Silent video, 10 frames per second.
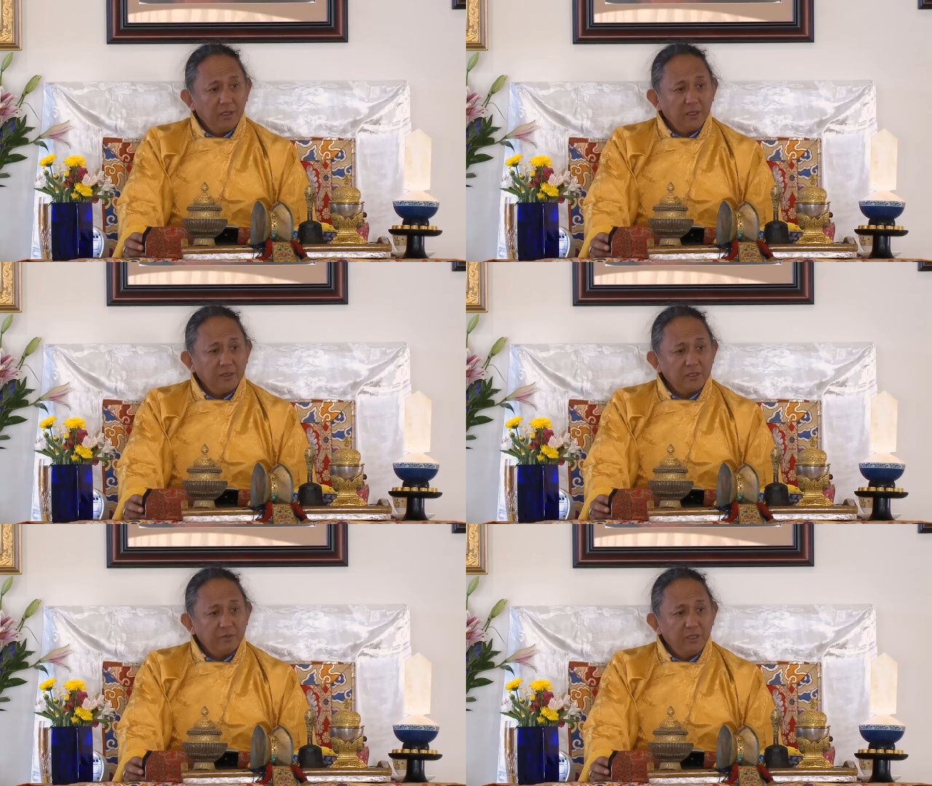And
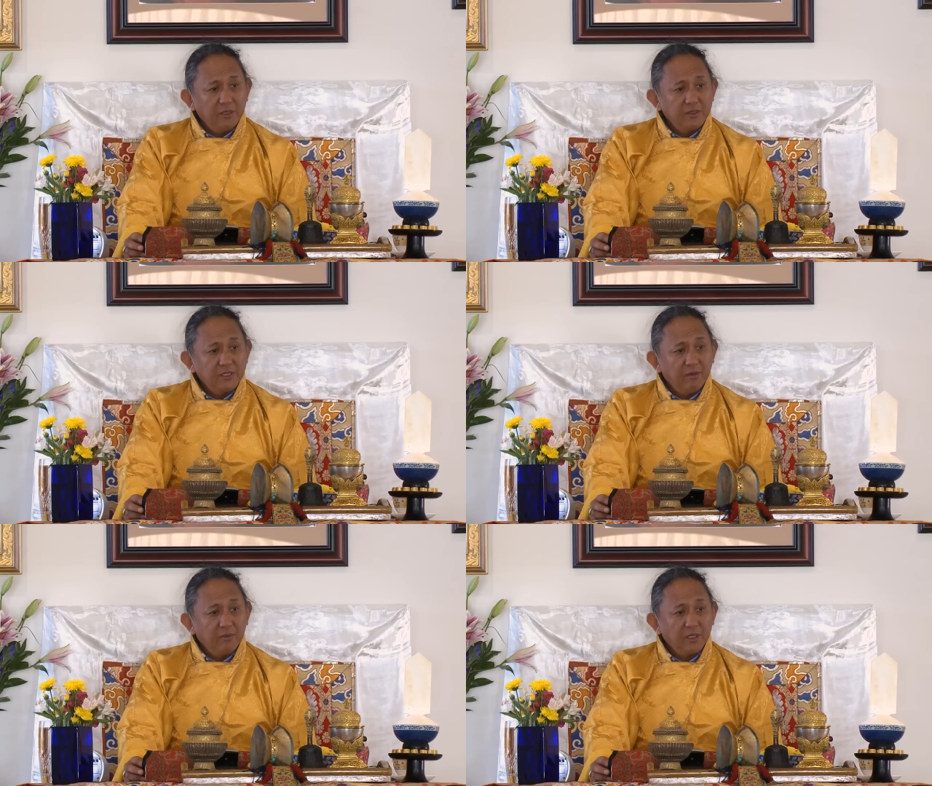the speed
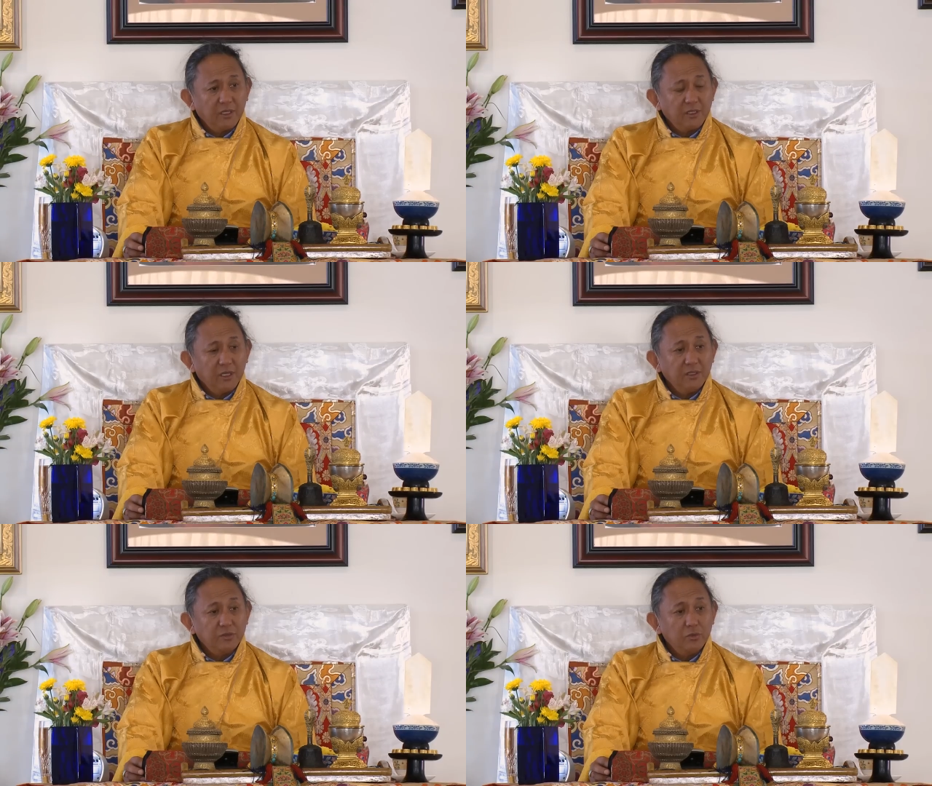itself, what it
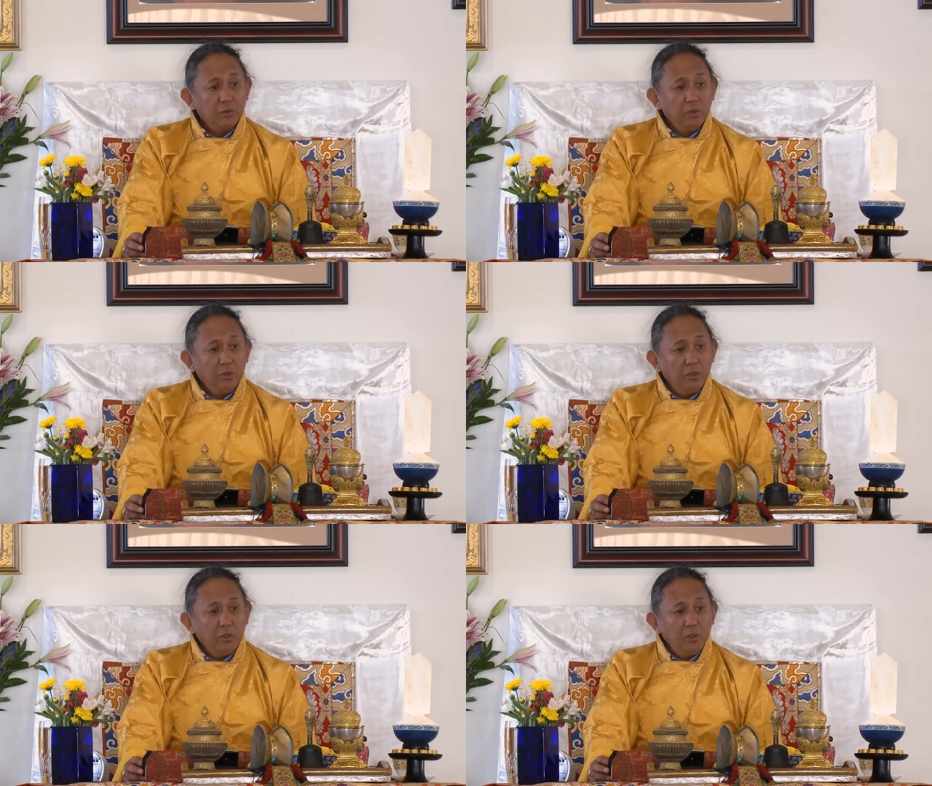does to
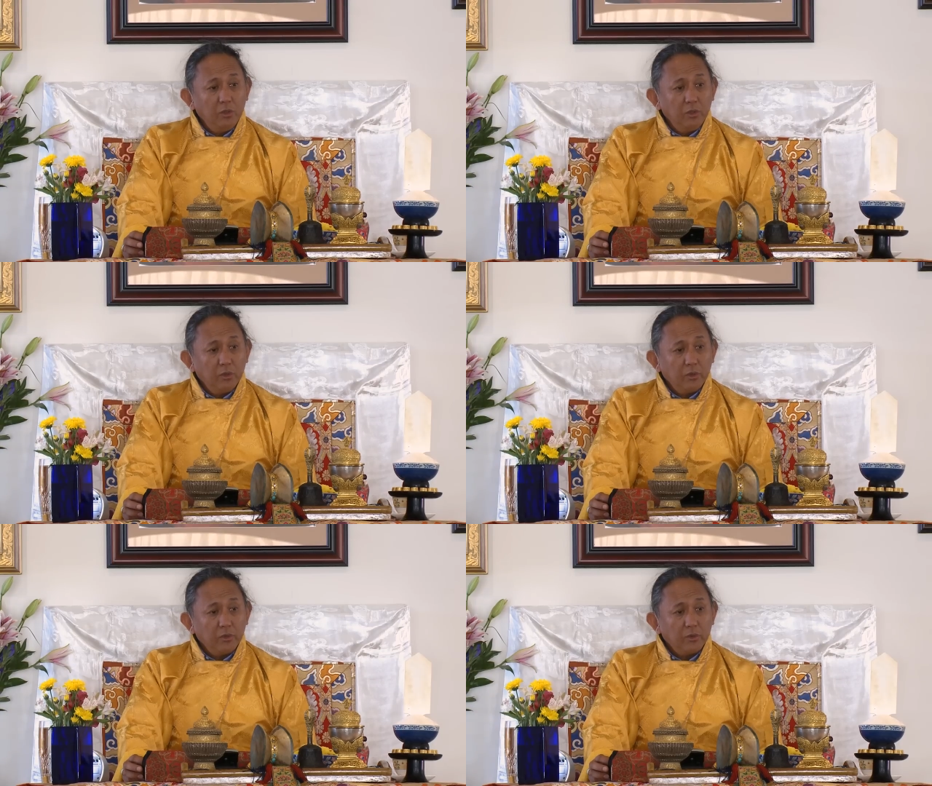
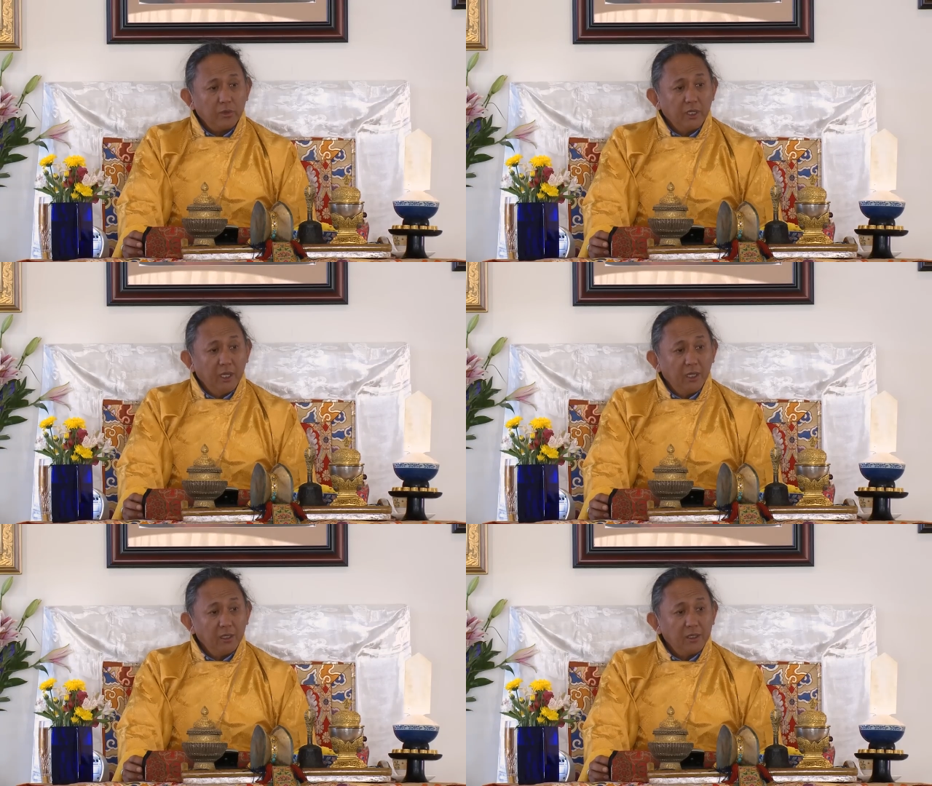the
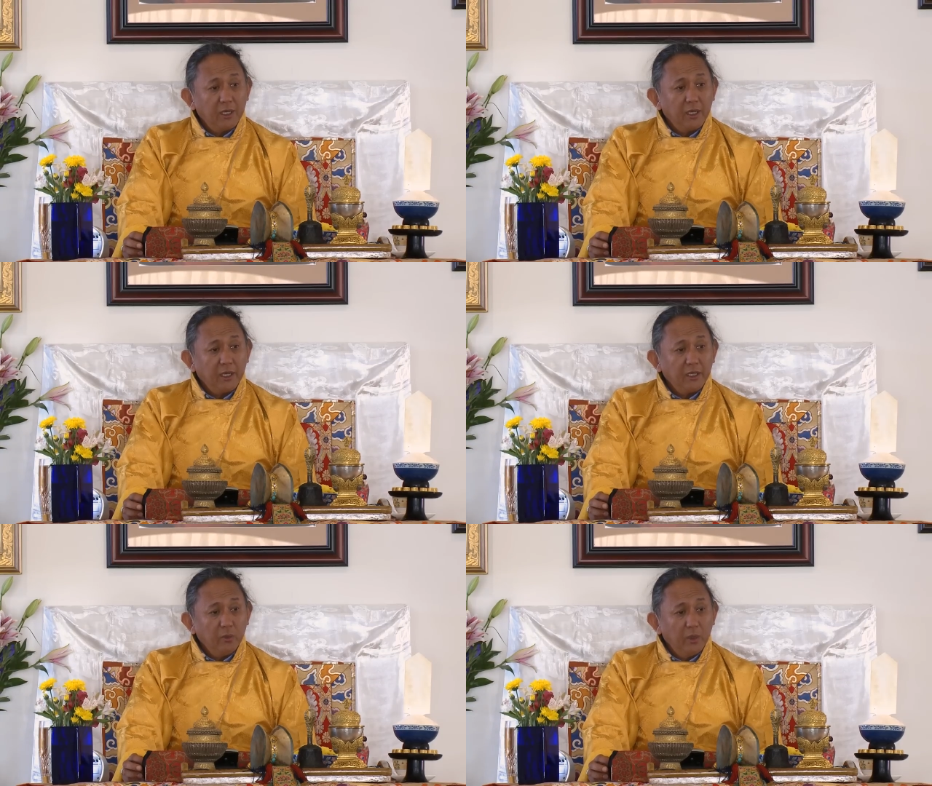health
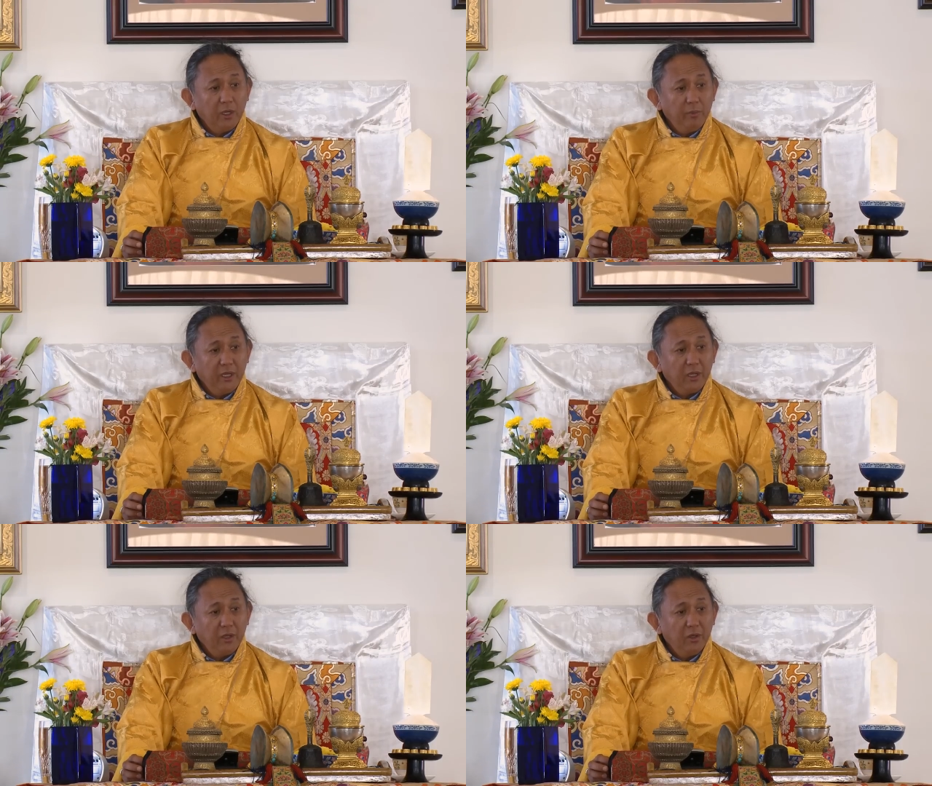and the
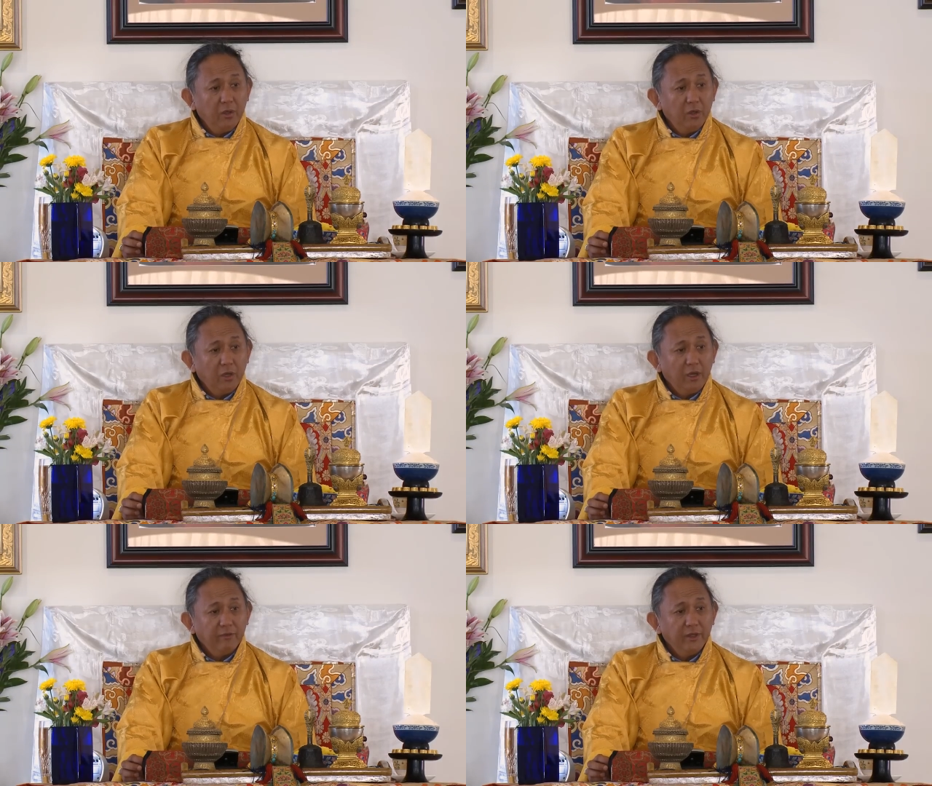well-being
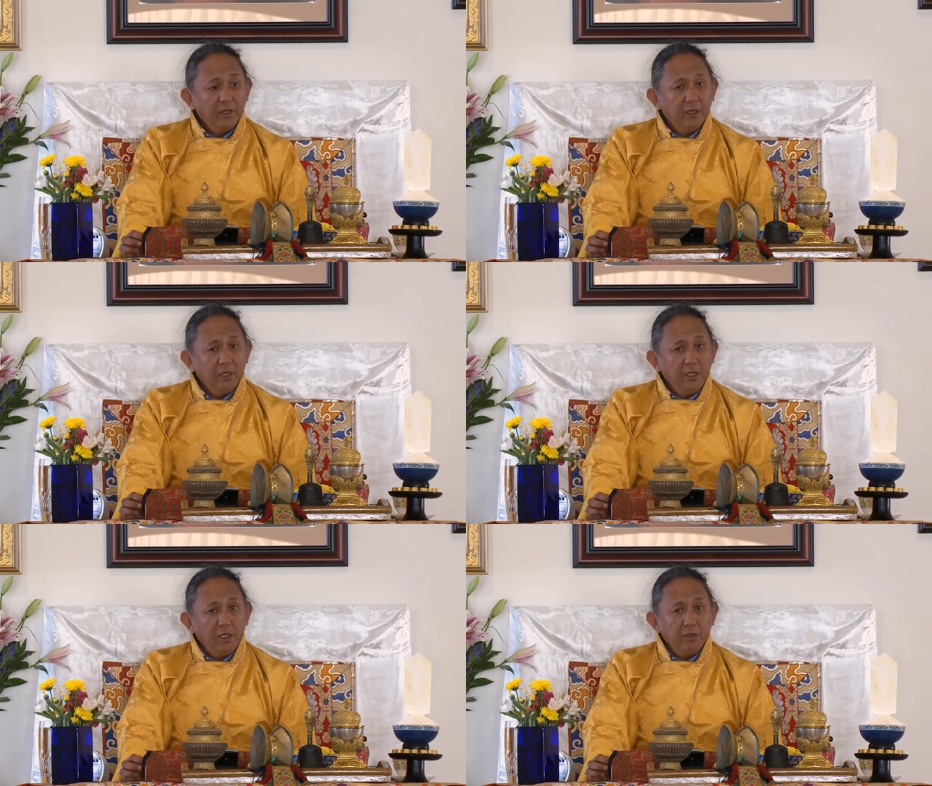of the
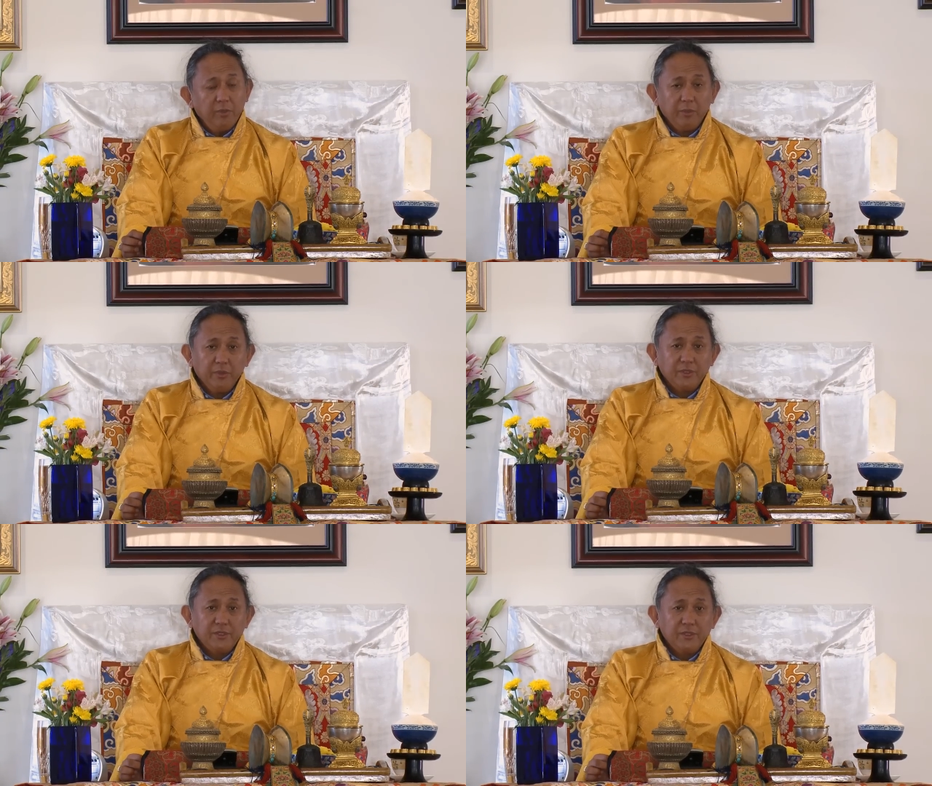
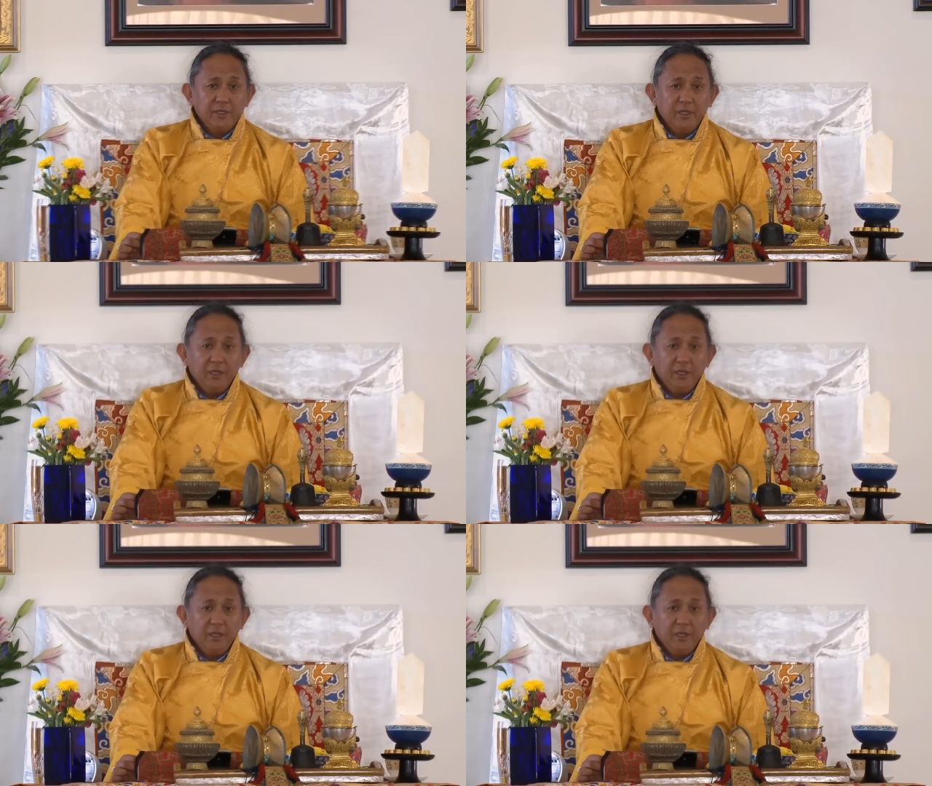people's